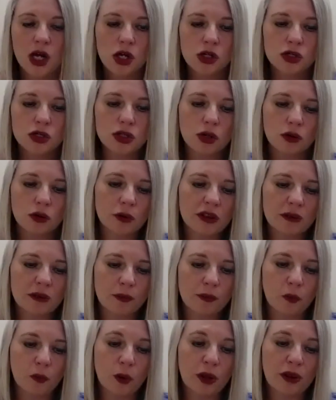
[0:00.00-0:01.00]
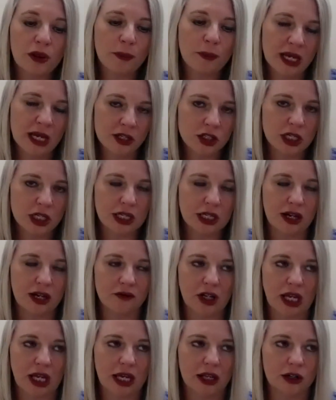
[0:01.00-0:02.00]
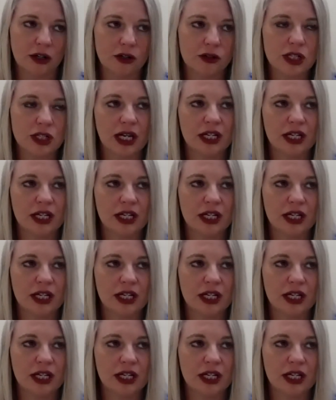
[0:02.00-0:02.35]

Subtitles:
So with patient navigators,